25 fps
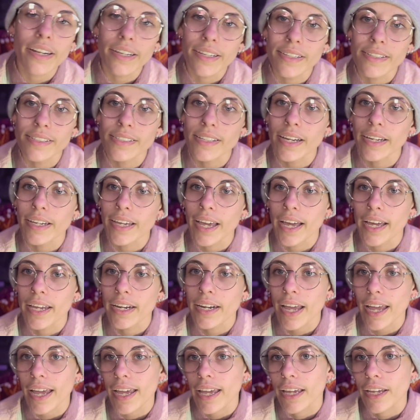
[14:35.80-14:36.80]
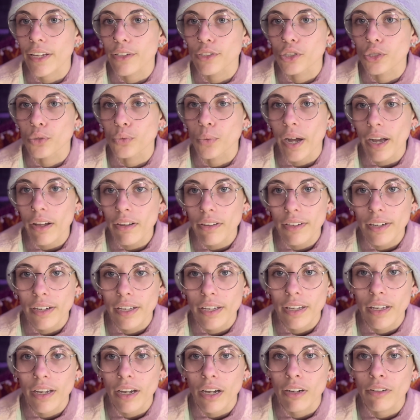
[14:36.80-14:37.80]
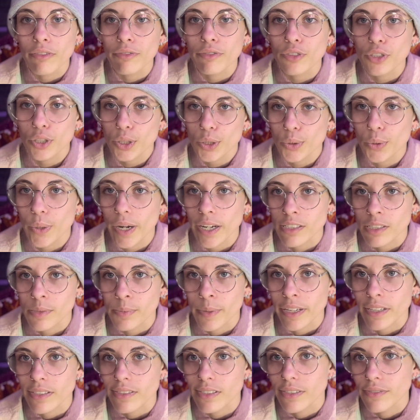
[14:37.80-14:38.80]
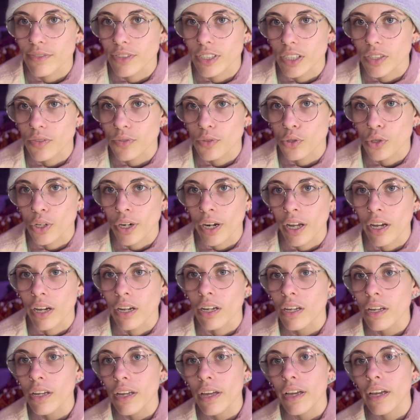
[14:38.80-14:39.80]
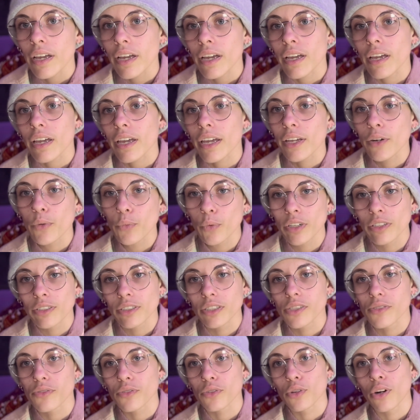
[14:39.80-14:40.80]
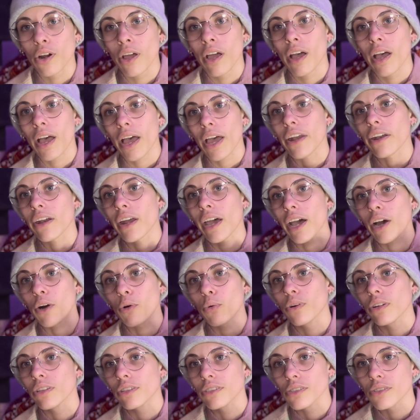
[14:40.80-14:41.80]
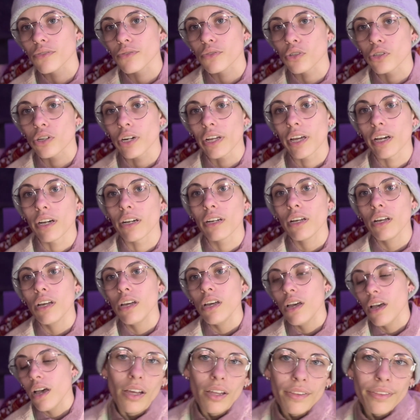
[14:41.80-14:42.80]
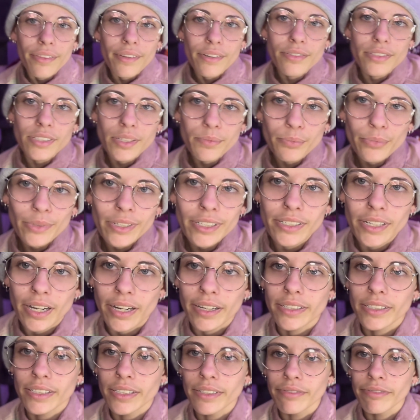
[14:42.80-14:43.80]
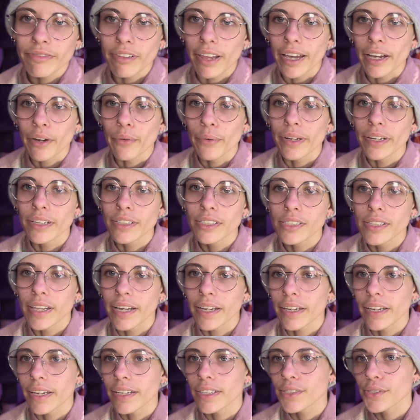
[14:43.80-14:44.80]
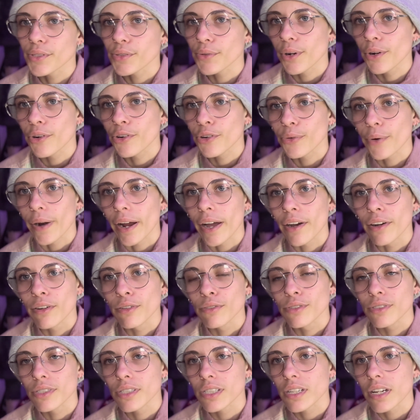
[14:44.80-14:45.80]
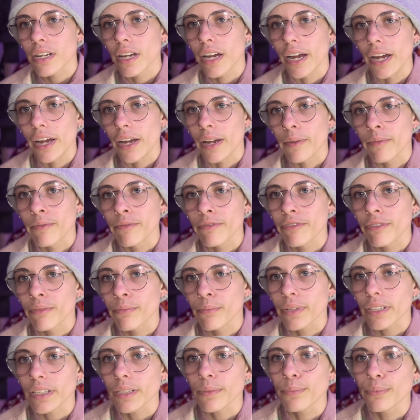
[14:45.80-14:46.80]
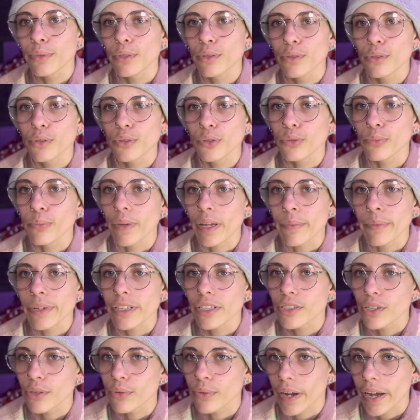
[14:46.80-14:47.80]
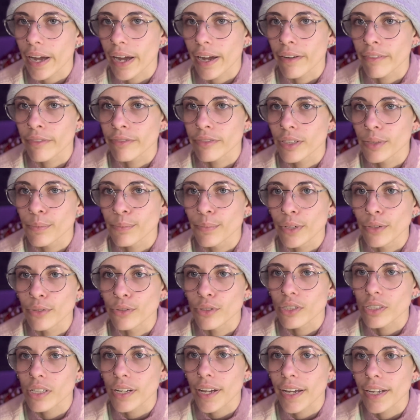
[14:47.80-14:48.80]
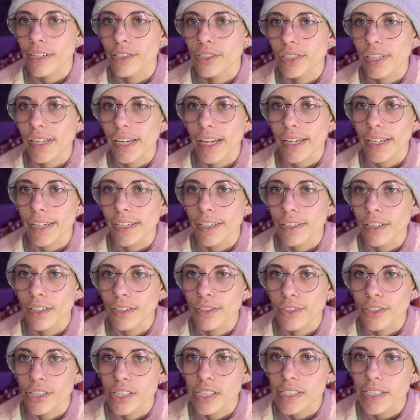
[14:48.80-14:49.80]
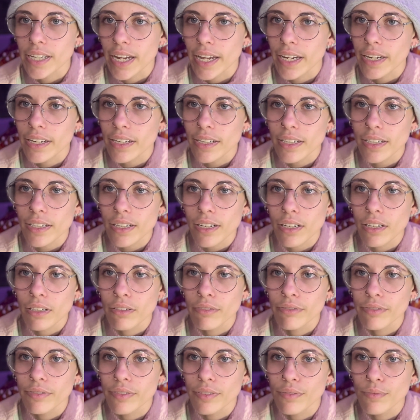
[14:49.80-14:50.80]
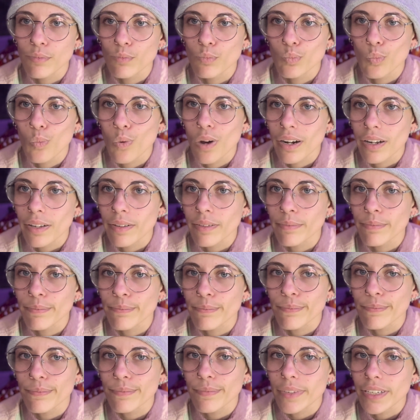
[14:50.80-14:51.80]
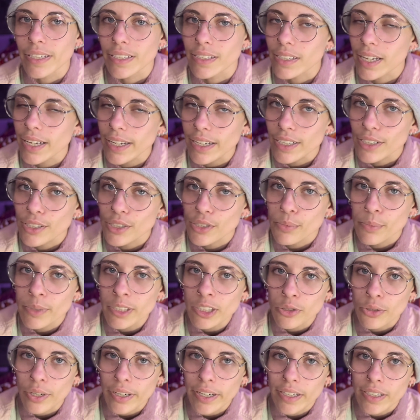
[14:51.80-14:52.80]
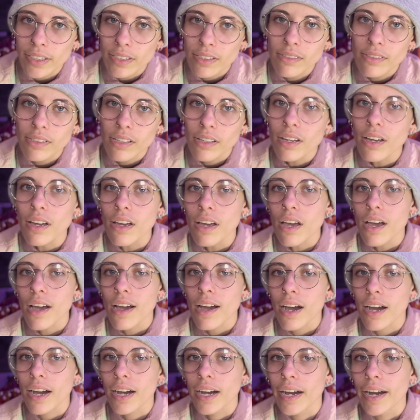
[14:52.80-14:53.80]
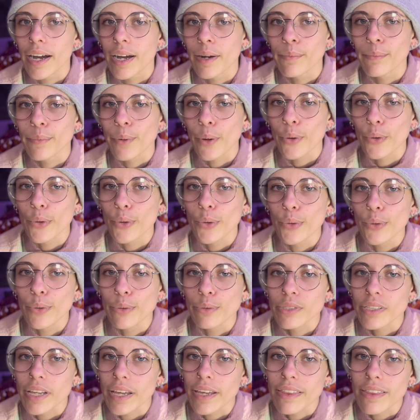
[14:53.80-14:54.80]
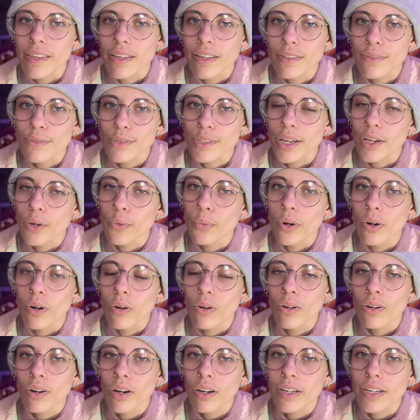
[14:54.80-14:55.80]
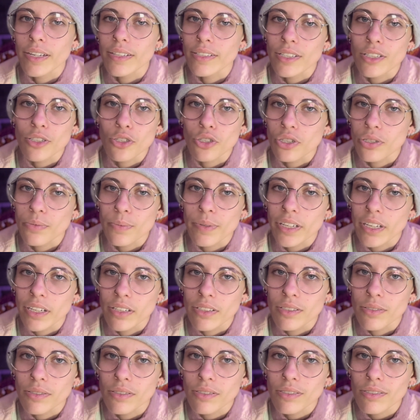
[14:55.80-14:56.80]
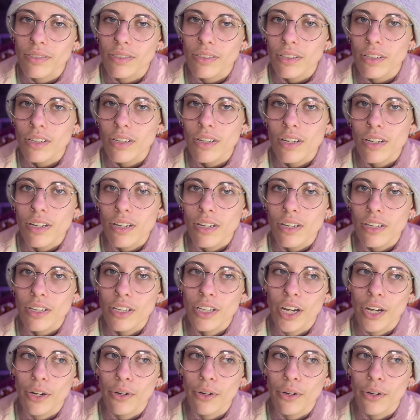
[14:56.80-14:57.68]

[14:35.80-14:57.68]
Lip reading: is, again, a duality of two aspects of dysphoria: inward dysphoria and outward dysphoria. There's some reductive language that gets thrown around from people who maybe don't have the most educated understanding of what it is like to be trans, who say things like, well, is it just because you know,